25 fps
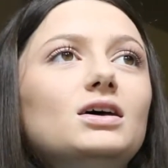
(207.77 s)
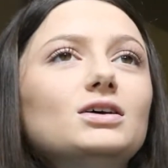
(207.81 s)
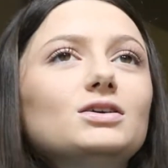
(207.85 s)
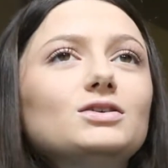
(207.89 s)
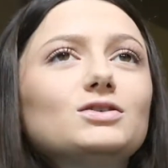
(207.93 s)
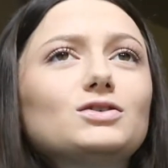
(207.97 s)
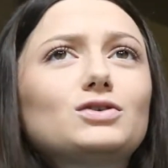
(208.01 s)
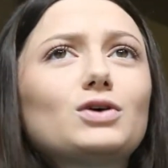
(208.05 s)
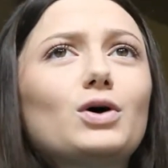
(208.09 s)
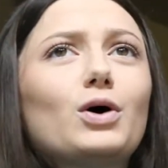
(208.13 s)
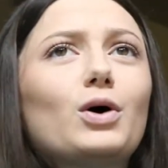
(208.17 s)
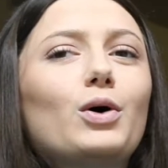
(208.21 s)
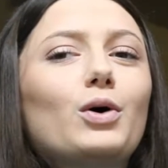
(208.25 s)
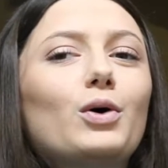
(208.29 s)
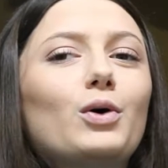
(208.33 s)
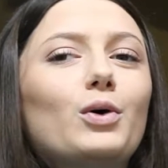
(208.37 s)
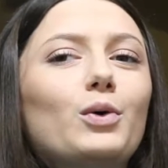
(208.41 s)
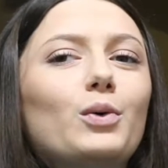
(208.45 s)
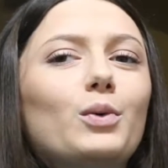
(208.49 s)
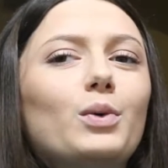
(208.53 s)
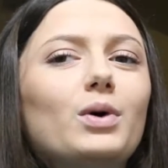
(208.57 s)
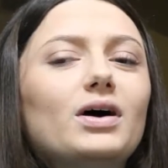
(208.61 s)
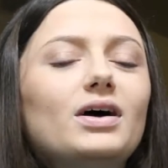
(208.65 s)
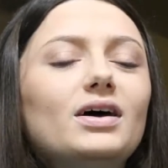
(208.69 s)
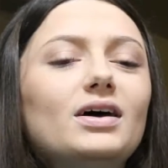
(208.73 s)

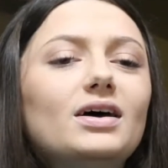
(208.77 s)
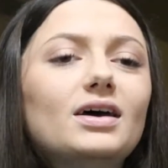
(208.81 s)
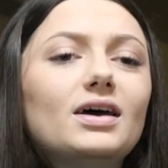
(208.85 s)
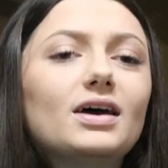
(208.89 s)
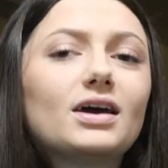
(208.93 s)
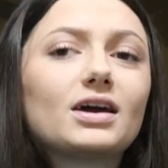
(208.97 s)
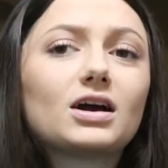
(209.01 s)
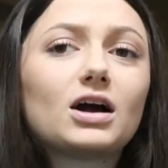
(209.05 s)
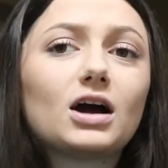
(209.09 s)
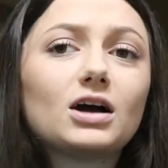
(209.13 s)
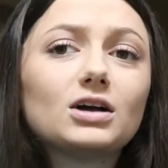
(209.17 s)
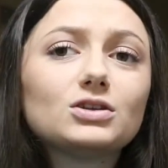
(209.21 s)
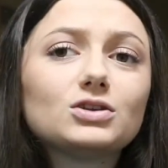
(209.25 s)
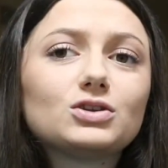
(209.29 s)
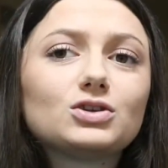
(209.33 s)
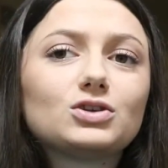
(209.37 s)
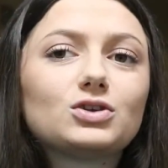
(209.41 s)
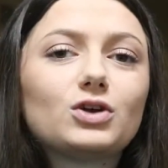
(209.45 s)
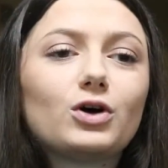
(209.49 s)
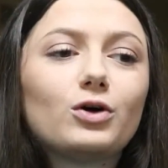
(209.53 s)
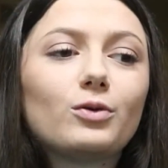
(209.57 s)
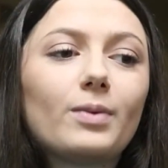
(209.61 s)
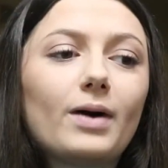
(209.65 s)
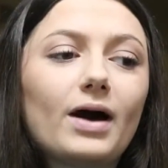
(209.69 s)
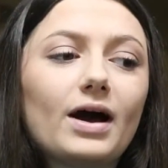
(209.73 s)
So it got
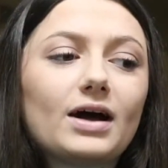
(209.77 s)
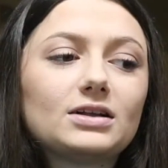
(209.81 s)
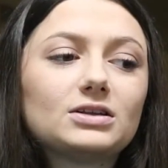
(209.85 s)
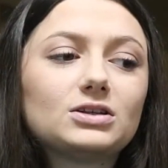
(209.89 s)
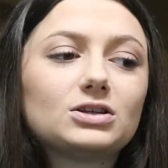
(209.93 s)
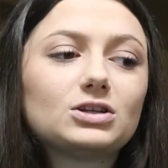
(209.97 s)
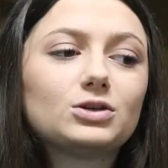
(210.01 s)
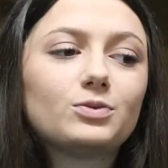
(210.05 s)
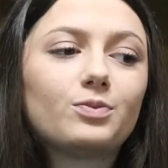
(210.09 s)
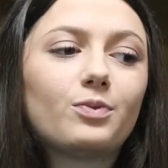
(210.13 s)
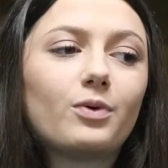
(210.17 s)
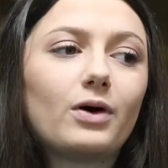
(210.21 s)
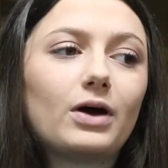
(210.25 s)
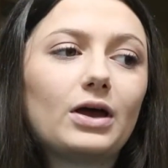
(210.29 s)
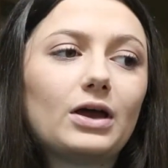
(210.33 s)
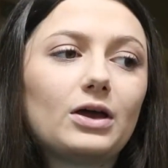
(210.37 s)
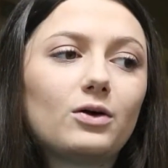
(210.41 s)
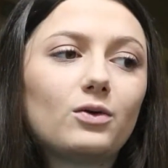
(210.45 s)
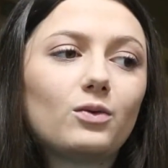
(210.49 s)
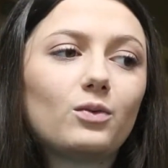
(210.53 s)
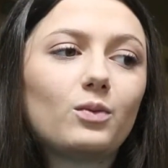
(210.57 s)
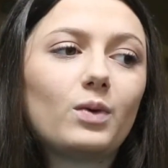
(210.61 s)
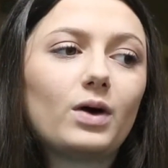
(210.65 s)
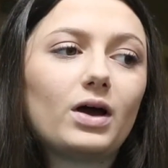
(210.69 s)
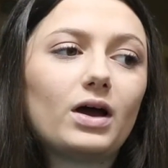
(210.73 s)
so bad to the
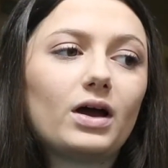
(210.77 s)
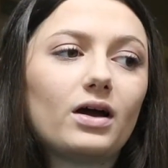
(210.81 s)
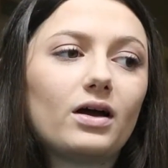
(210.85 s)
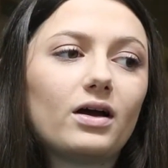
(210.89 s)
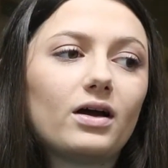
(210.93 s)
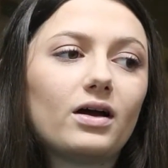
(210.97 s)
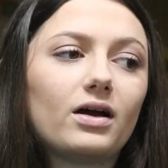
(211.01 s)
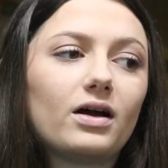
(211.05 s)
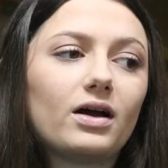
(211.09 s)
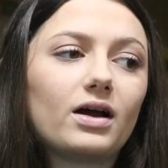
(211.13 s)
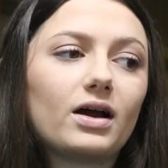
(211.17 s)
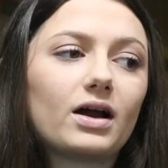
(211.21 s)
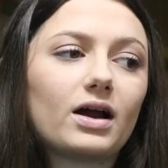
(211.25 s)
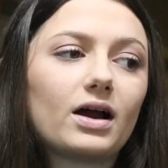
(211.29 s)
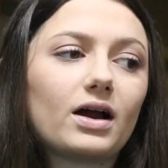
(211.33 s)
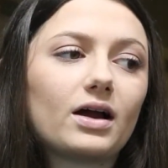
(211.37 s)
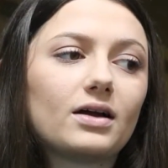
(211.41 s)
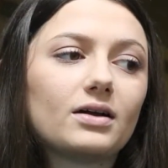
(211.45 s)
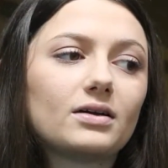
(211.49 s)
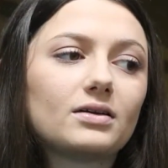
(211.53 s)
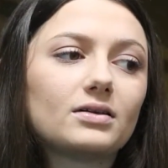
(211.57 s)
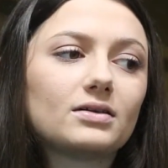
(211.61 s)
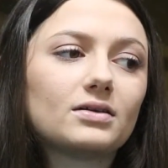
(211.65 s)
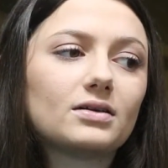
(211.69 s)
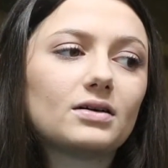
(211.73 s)
point where
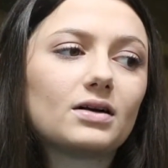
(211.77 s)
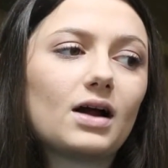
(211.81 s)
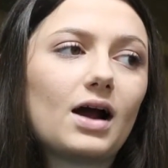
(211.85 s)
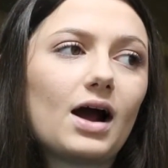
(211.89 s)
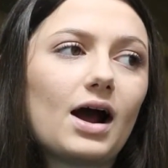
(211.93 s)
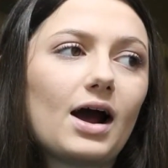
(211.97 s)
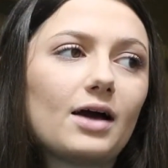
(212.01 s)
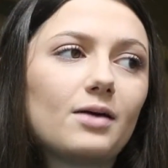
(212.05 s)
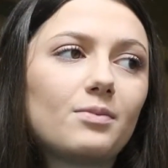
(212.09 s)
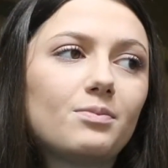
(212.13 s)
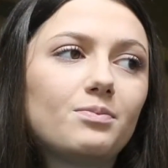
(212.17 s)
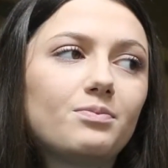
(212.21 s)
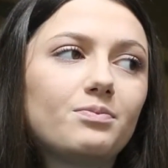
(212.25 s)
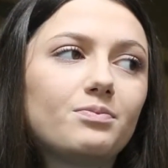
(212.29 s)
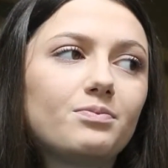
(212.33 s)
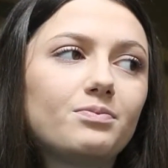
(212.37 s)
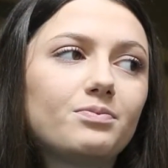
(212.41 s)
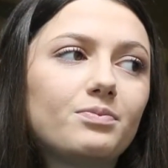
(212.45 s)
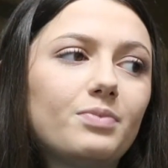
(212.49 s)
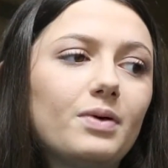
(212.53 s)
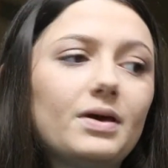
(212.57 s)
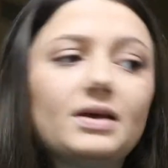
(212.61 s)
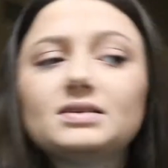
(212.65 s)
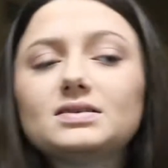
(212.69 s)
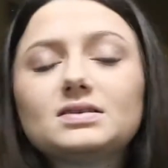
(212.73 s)
I
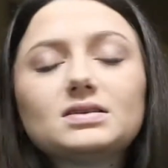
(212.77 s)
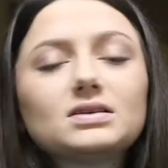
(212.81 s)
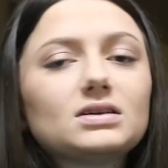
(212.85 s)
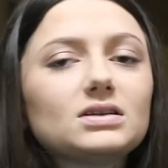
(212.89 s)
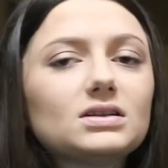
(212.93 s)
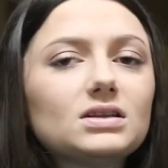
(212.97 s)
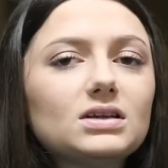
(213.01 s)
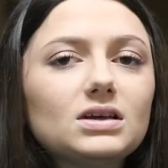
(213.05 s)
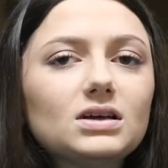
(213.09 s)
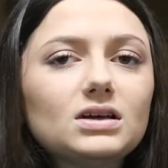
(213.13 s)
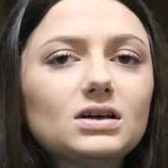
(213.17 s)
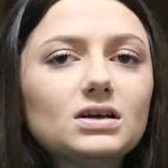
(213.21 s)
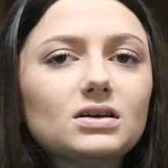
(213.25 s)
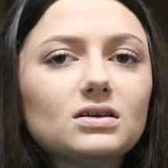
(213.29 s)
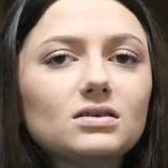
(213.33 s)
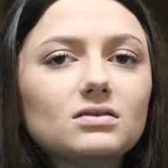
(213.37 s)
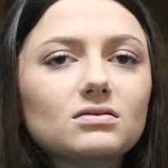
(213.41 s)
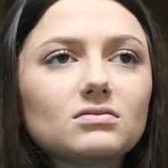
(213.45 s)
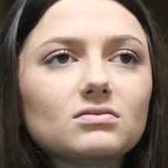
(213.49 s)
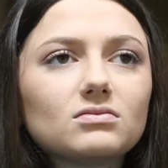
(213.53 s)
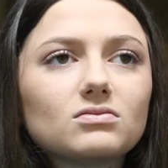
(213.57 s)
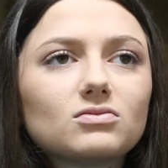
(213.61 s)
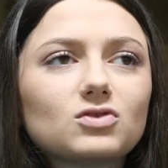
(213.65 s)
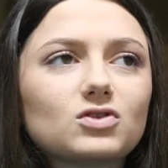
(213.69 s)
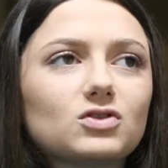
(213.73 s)
basically
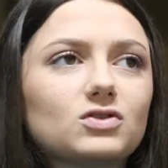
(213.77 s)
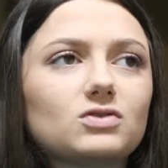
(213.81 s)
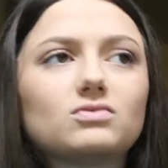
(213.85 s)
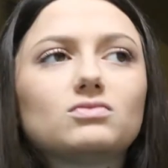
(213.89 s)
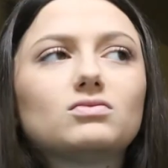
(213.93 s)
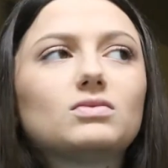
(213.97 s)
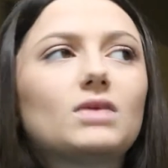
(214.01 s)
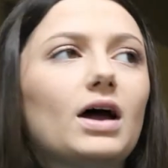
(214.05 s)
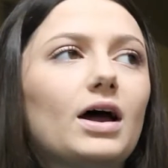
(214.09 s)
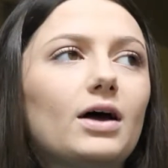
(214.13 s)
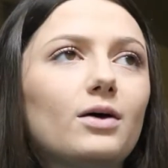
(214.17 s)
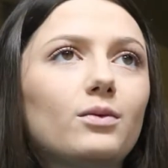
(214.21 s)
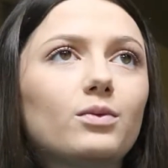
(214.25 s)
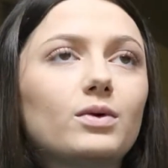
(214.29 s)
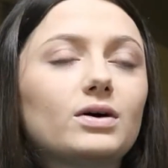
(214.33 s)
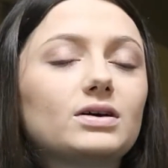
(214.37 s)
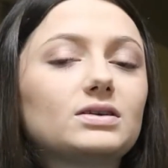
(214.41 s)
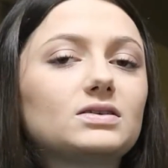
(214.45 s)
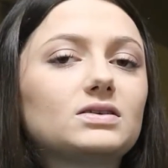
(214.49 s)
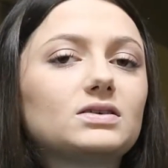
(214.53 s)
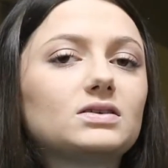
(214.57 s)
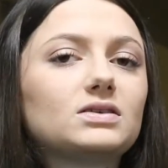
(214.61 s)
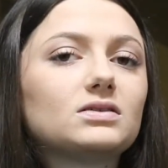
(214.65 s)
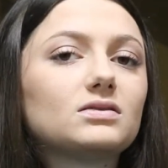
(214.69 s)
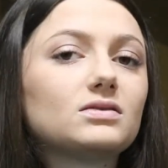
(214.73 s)
just, I
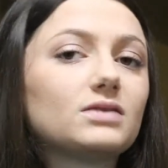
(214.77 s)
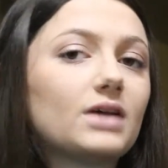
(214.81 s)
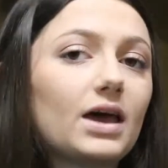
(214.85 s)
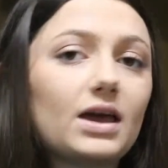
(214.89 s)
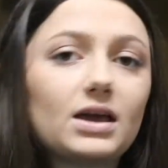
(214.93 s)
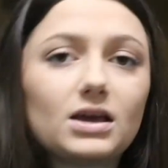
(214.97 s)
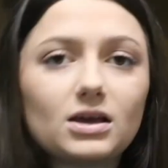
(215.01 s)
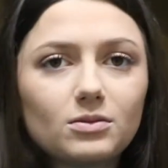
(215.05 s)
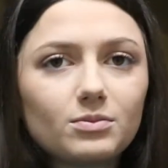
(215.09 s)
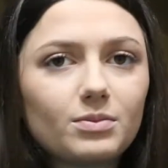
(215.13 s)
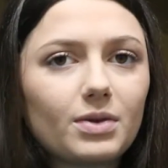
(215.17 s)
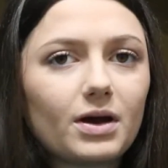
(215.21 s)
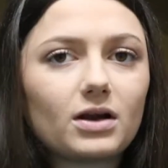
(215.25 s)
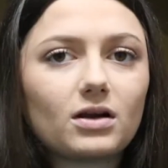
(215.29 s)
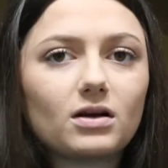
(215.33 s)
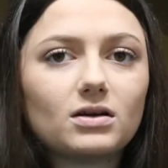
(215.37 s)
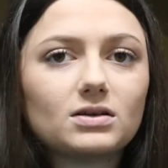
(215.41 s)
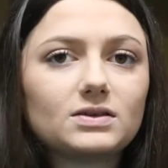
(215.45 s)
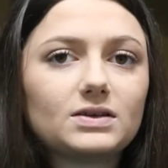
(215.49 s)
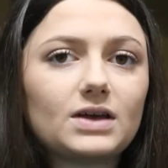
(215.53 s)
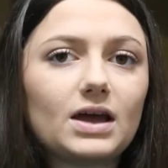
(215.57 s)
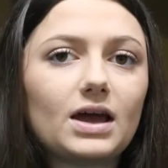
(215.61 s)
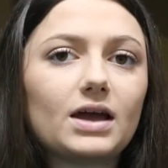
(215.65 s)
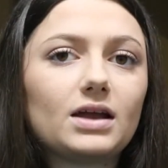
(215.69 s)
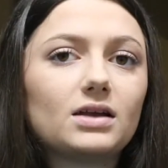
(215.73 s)
was laying in bed all
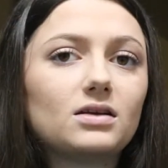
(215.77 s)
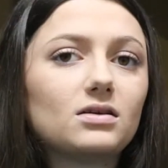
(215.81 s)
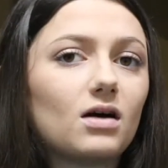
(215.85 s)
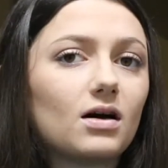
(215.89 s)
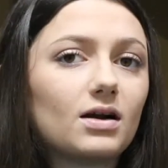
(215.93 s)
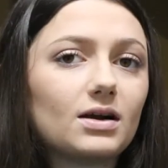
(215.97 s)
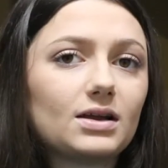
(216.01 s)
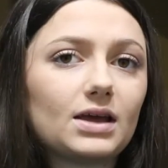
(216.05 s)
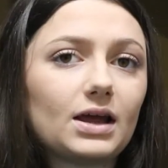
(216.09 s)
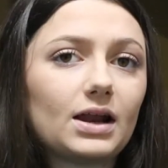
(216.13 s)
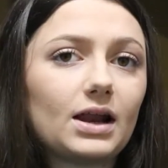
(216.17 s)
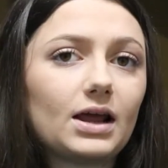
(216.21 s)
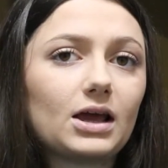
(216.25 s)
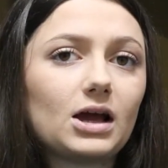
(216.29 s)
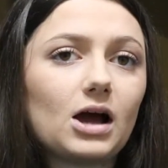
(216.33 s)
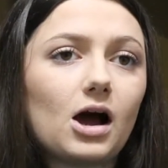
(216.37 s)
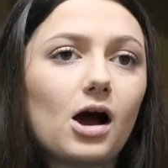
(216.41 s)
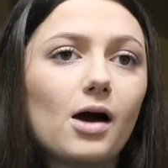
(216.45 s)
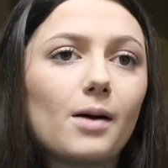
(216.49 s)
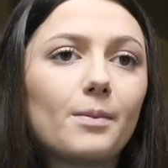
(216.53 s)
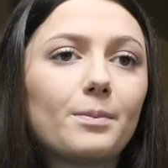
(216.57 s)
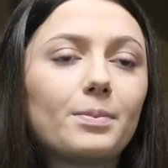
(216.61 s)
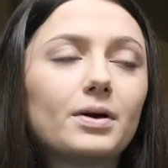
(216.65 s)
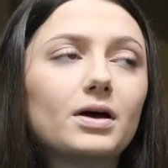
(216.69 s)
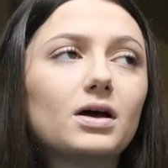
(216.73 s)
day, not getting
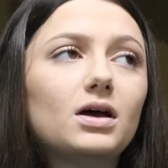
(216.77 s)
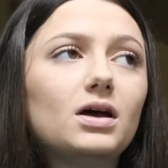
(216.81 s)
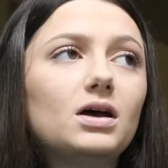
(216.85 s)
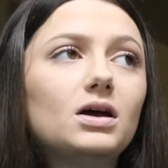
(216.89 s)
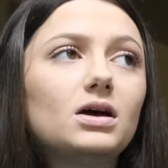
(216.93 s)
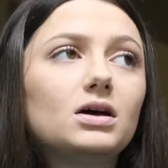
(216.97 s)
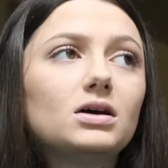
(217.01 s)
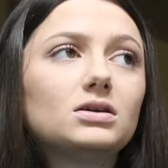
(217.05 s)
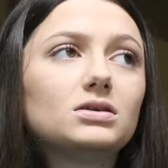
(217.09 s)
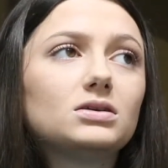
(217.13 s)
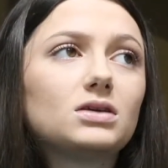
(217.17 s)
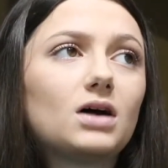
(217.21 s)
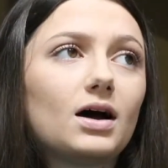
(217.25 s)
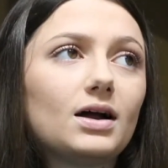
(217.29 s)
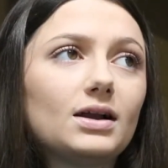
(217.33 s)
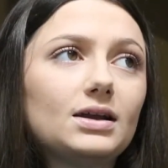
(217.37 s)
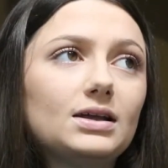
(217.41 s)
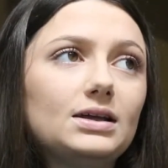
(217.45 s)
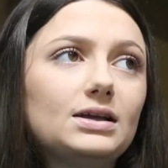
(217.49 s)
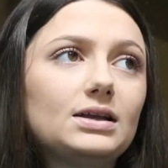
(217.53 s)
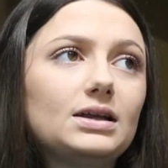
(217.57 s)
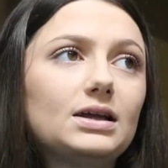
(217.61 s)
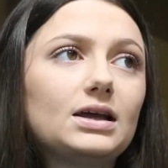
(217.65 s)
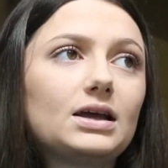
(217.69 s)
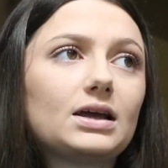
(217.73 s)
up, not
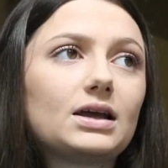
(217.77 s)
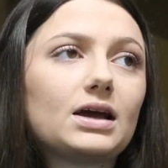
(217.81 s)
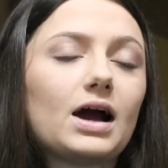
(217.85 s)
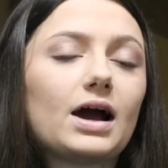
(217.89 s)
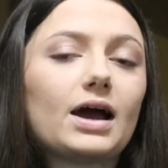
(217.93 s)
eating.